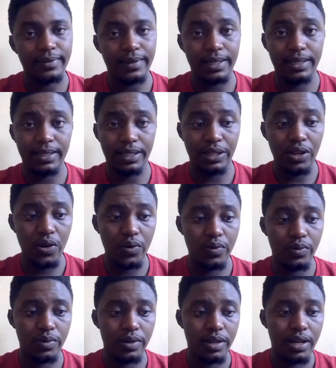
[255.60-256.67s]
That's a no.
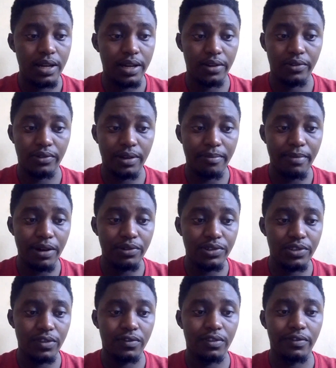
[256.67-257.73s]
I don't know
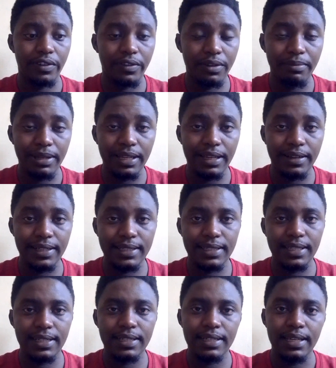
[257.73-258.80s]
about you. If you've ever been
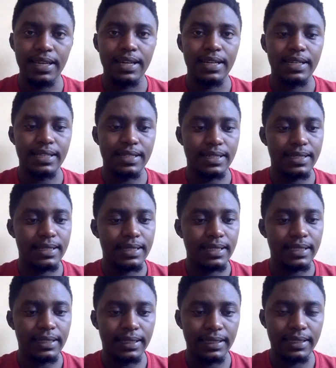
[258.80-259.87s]
arrested, just
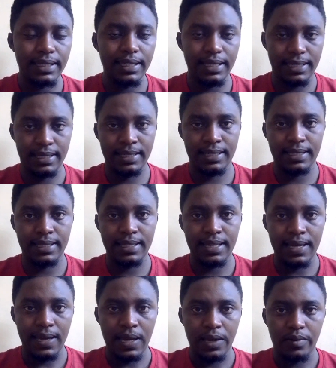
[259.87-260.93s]
click yes,
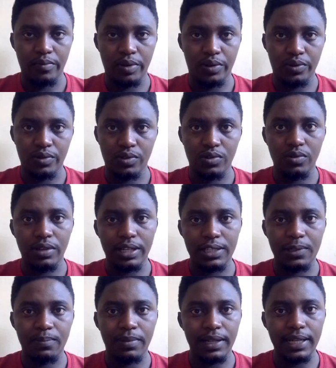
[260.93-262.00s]
because you'll
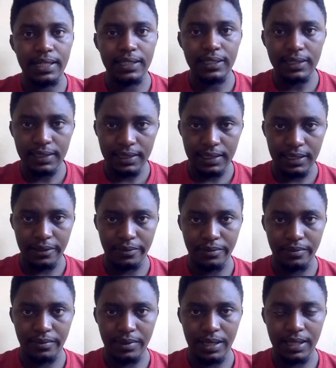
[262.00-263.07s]
explain
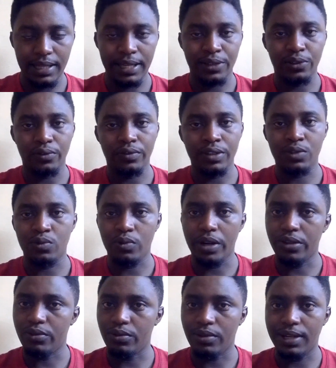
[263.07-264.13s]
at the end of it why
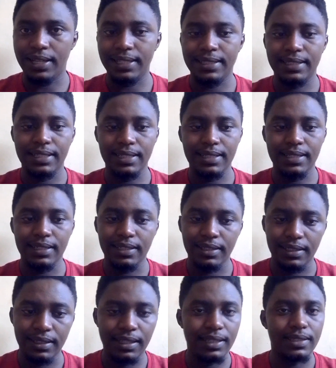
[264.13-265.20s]
you were arrested.
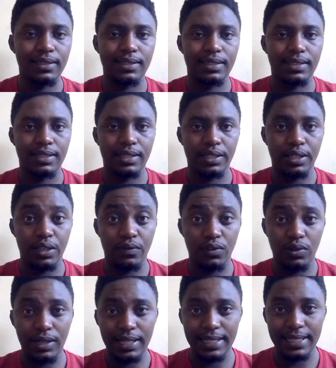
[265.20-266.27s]
That's if
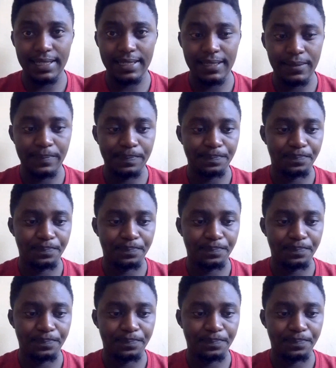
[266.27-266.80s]
you click yes.